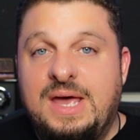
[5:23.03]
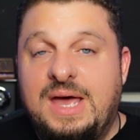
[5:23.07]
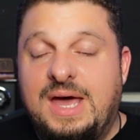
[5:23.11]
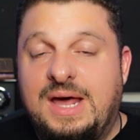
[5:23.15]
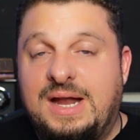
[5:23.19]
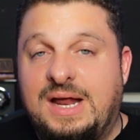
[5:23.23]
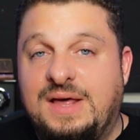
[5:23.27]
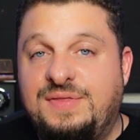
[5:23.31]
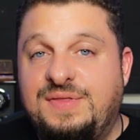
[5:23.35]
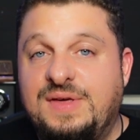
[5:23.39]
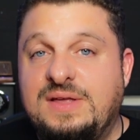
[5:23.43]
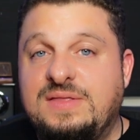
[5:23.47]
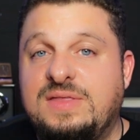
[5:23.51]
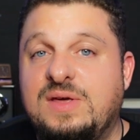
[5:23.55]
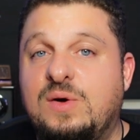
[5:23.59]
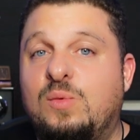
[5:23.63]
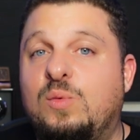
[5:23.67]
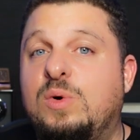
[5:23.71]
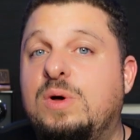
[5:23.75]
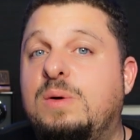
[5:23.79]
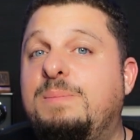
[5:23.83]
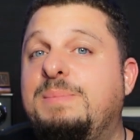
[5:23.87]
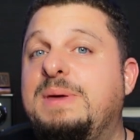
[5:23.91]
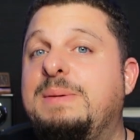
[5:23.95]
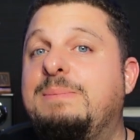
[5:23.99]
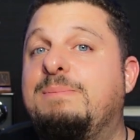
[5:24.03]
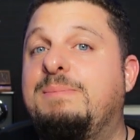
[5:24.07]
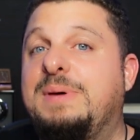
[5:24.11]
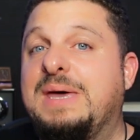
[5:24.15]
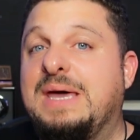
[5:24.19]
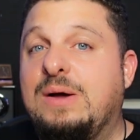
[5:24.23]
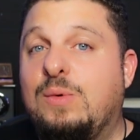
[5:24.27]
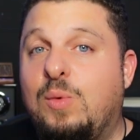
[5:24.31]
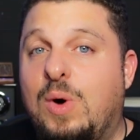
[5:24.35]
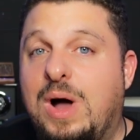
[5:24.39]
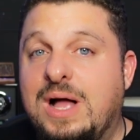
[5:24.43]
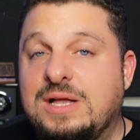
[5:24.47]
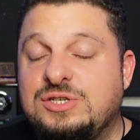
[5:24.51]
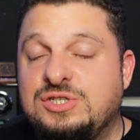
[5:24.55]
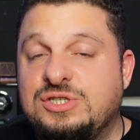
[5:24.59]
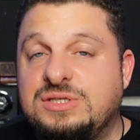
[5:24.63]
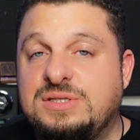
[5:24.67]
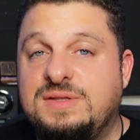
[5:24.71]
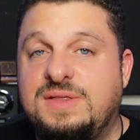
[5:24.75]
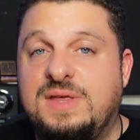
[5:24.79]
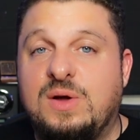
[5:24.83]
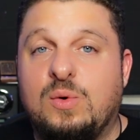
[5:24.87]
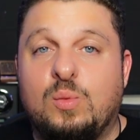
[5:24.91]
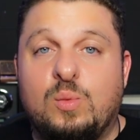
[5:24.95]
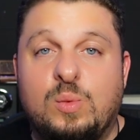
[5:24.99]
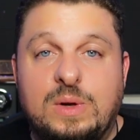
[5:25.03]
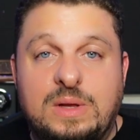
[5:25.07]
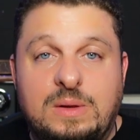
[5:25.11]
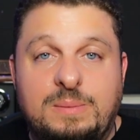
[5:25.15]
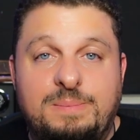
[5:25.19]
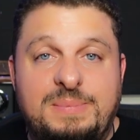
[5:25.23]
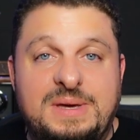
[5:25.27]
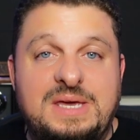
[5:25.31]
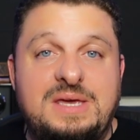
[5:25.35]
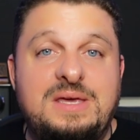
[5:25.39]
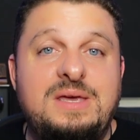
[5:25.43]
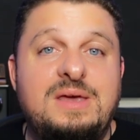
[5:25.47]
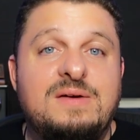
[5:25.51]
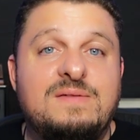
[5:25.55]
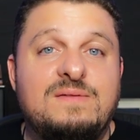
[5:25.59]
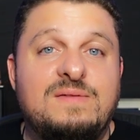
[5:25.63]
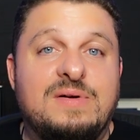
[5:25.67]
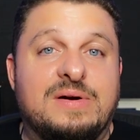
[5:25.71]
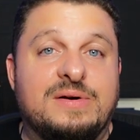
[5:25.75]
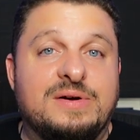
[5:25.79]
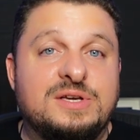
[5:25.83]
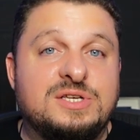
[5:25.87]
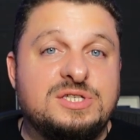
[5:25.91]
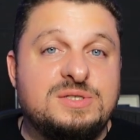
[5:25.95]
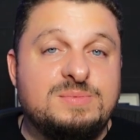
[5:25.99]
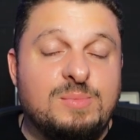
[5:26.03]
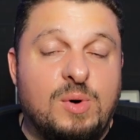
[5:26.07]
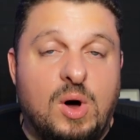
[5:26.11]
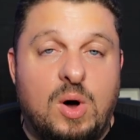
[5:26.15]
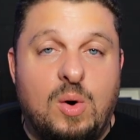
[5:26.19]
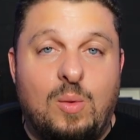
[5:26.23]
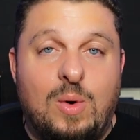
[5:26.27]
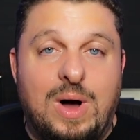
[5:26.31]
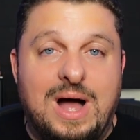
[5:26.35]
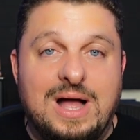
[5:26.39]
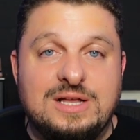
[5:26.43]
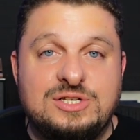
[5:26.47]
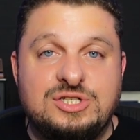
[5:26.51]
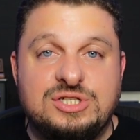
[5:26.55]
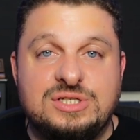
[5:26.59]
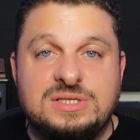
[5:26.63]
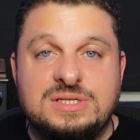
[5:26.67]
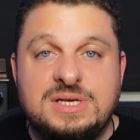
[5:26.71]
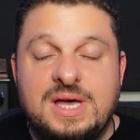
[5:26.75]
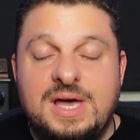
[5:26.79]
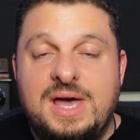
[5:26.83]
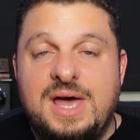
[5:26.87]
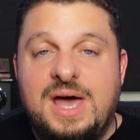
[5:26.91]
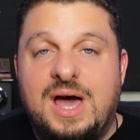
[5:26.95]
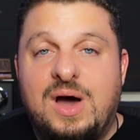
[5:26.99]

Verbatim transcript: And I think there will be big watches, there will be very small watches.